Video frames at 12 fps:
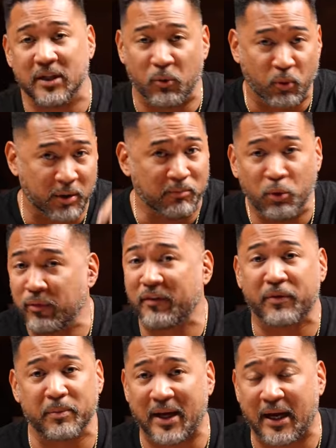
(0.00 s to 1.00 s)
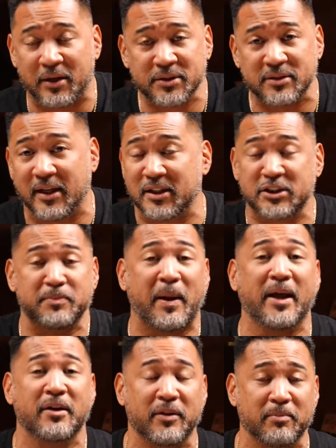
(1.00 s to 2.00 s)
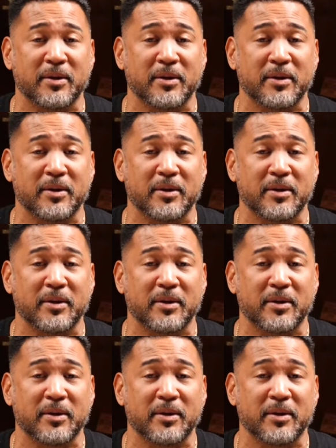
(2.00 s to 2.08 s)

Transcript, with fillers: They weren't moving from the house. They expanded their